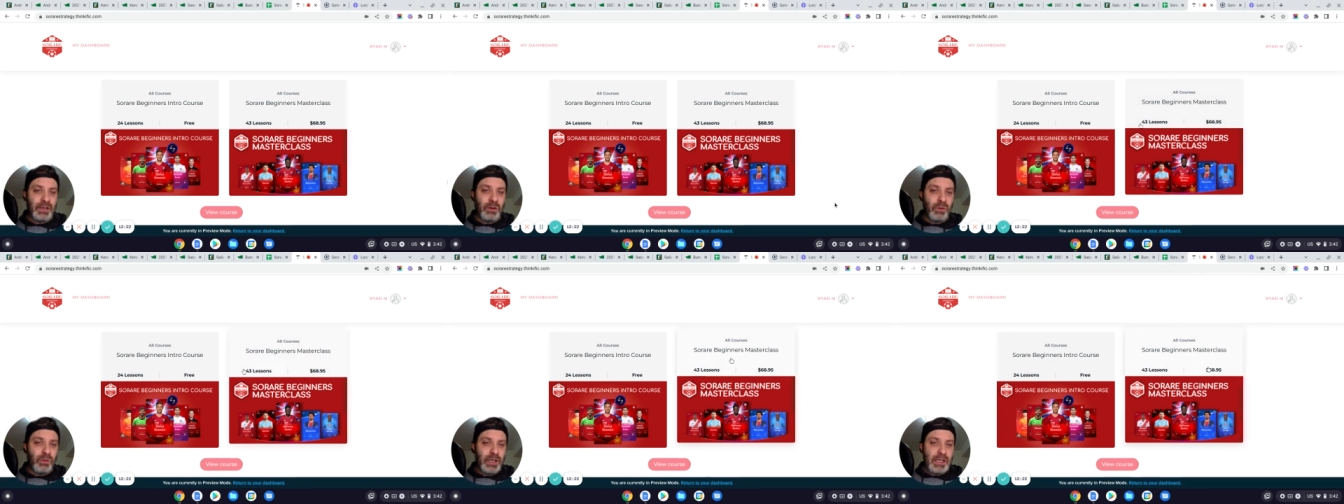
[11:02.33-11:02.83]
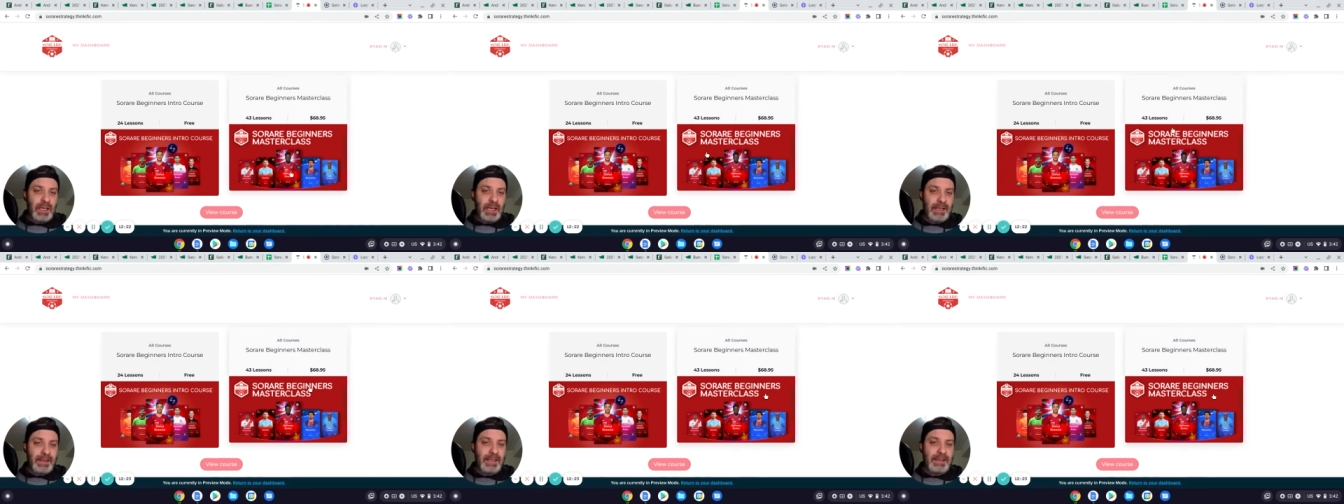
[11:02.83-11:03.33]
So
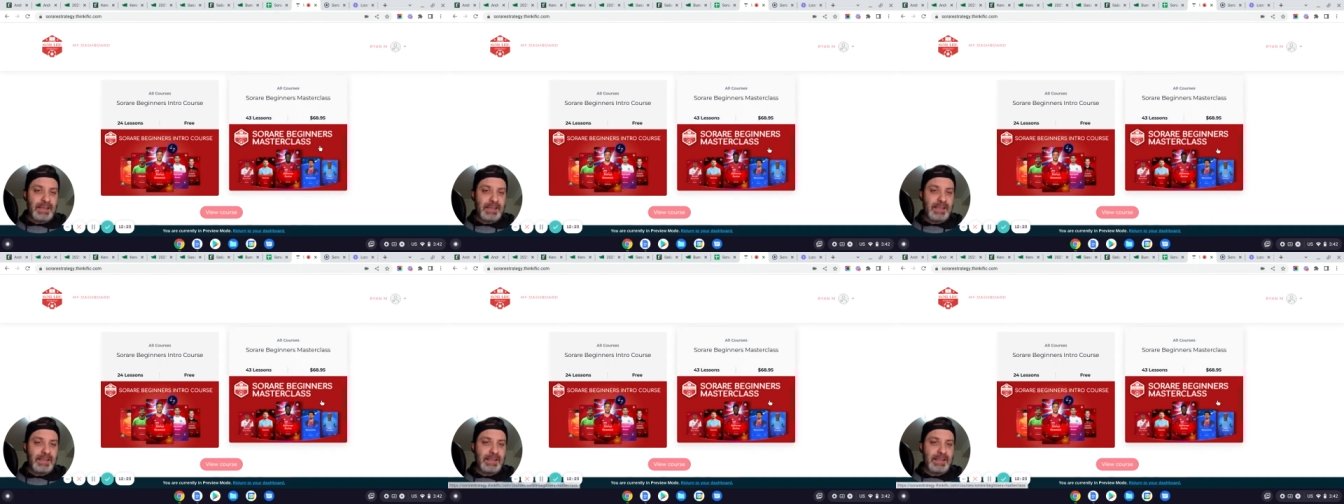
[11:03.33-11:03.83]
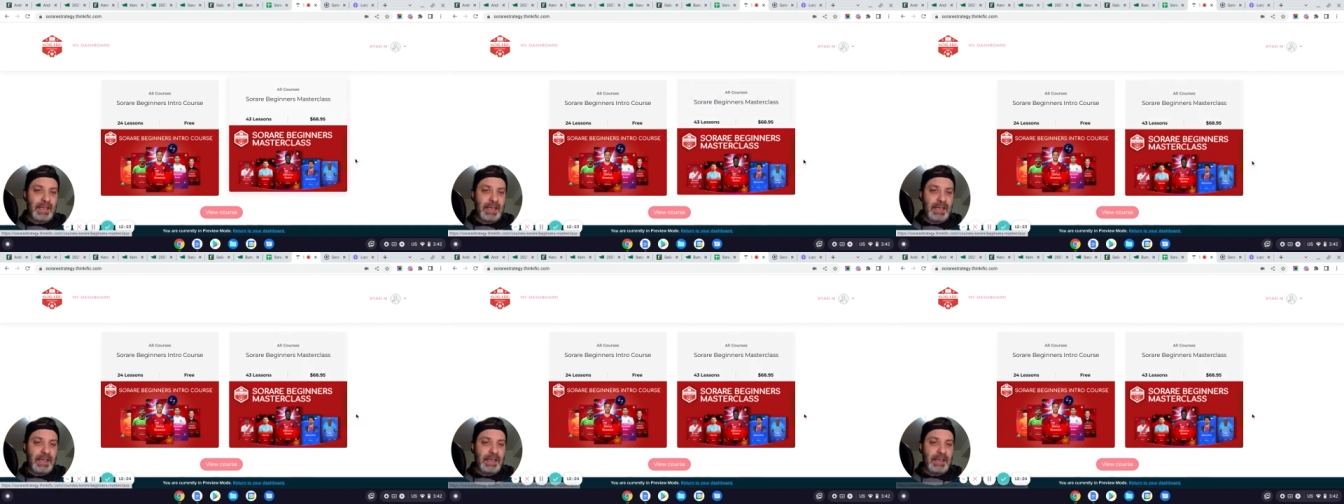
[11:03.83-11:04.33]
I think this is,
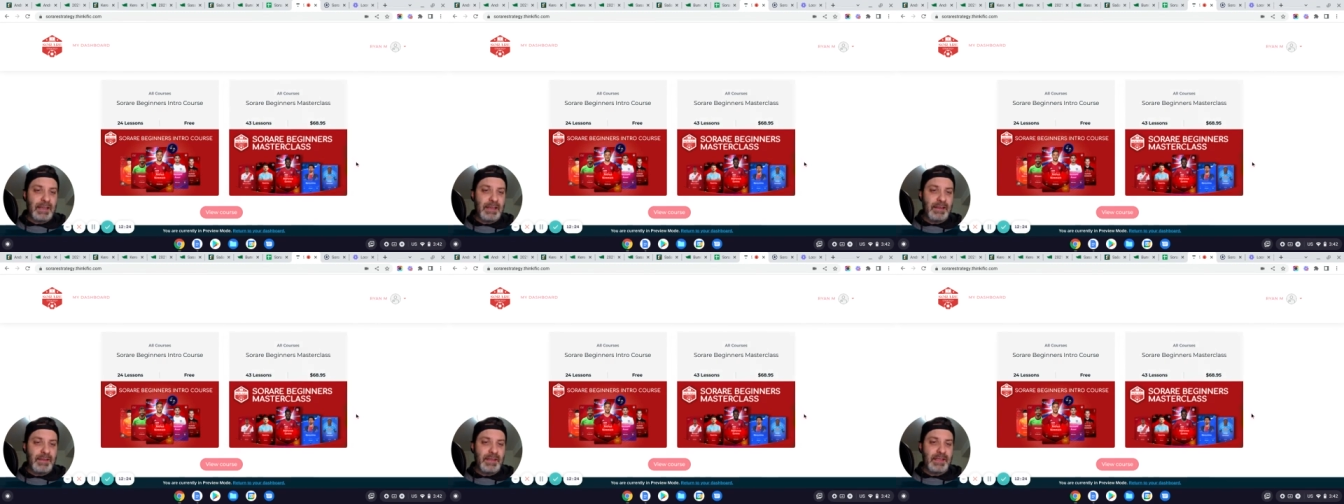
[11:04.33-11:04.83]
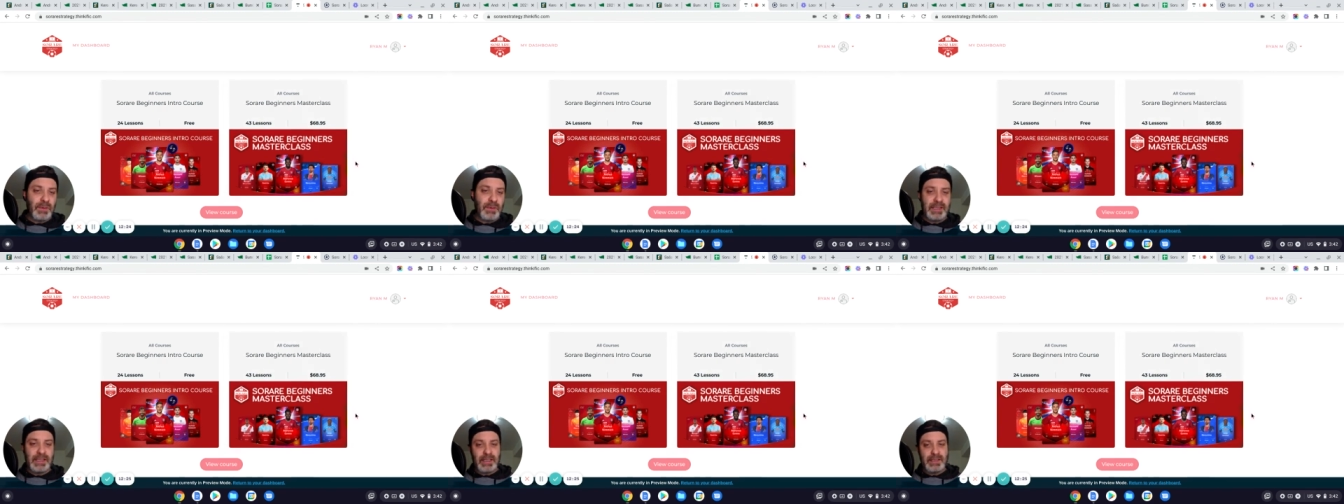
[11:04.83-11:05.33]
this
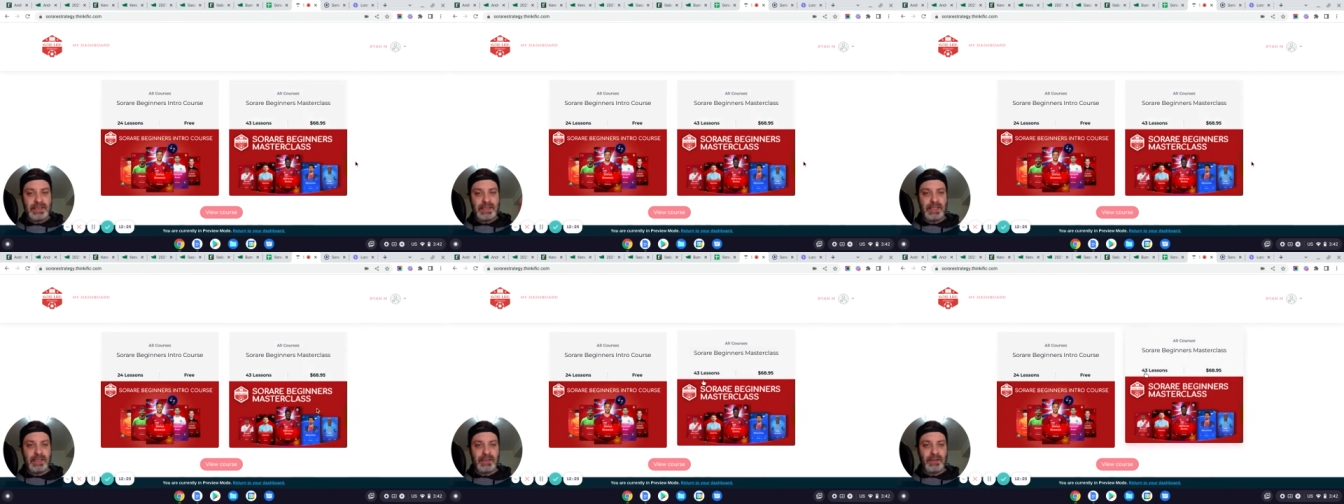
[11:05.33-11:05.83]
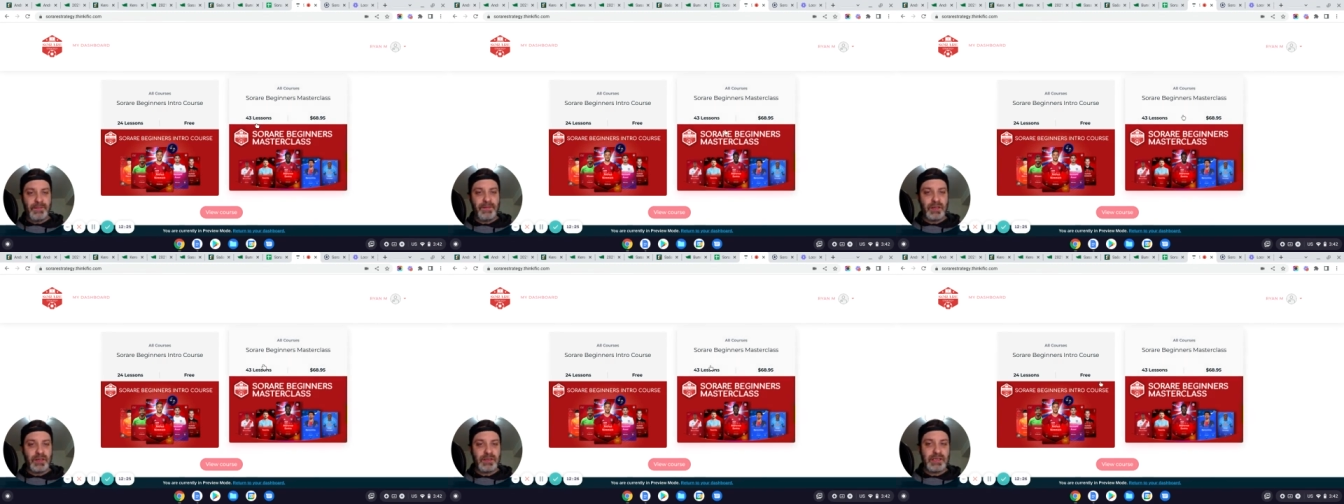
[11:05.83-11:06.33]
one, the
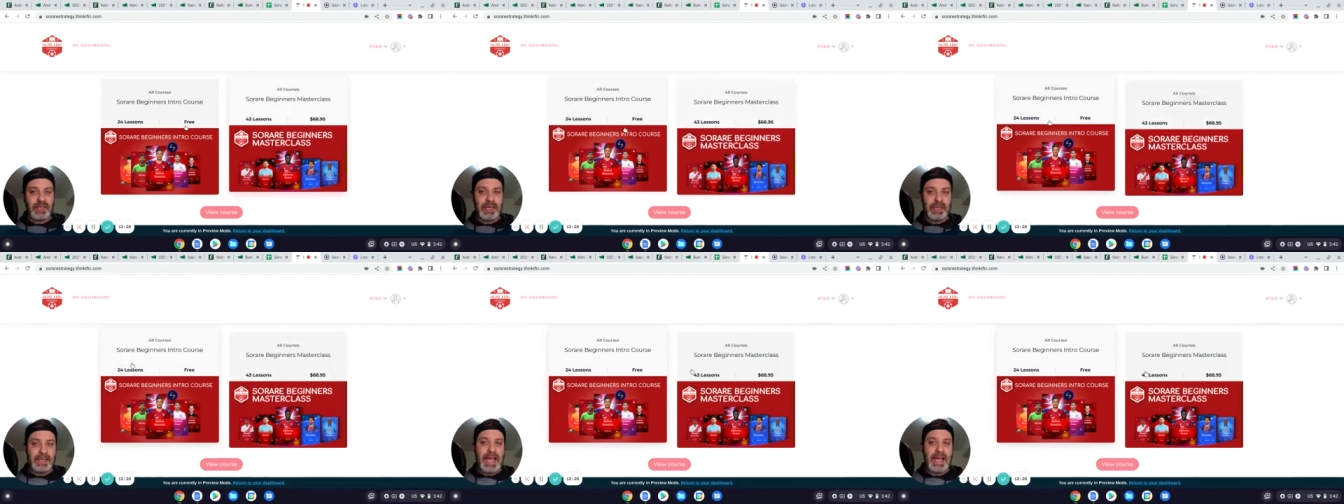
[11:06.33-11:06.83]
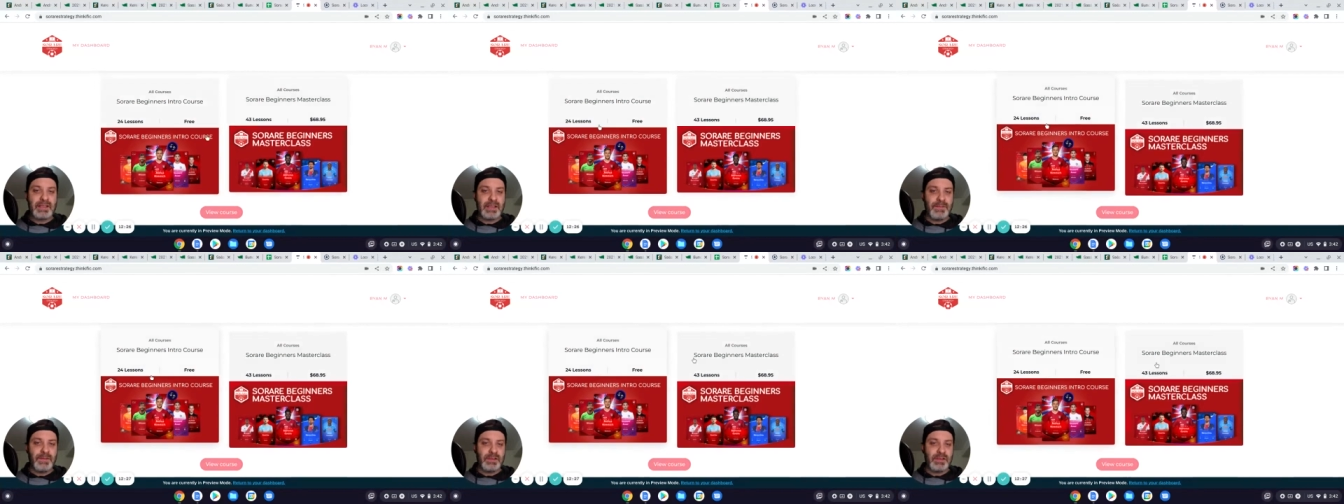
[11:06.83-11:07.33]
first, it has
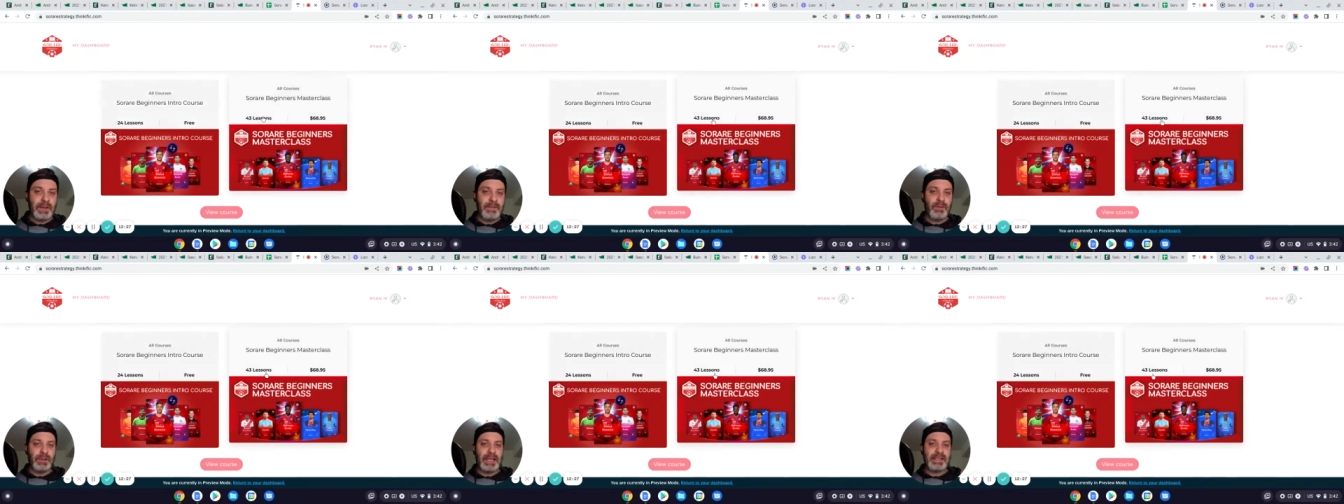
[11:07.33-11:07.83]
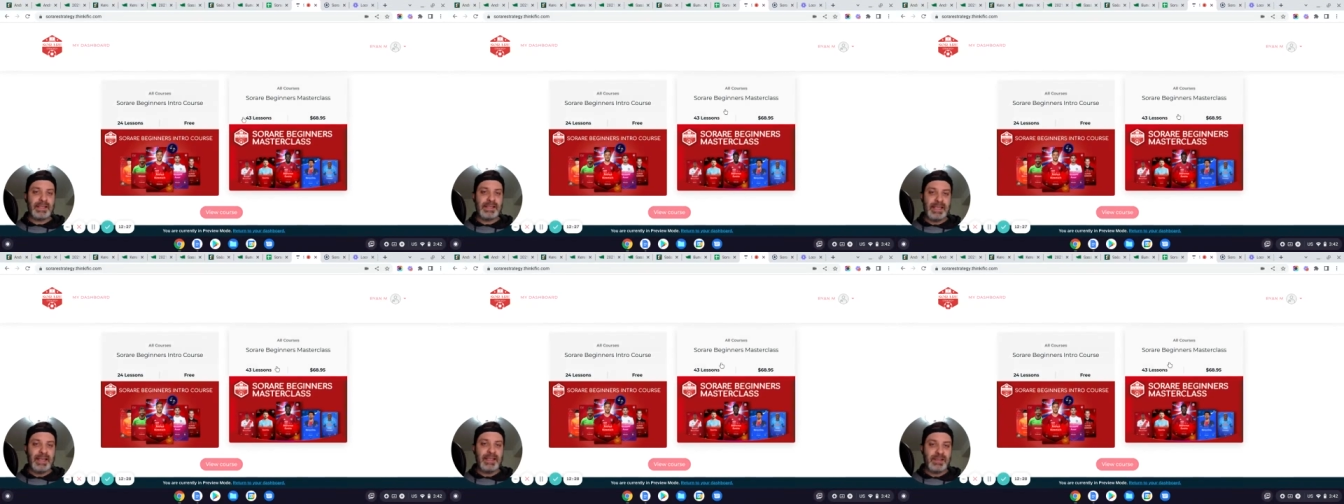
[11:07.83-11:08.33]
the first 24
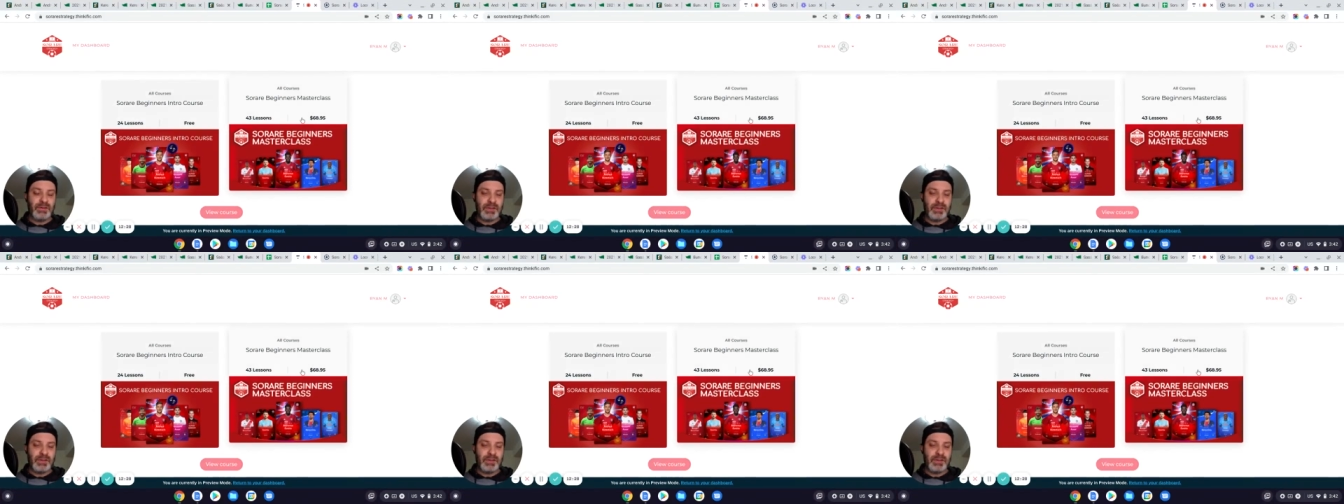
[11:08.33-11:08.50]
lessons in it.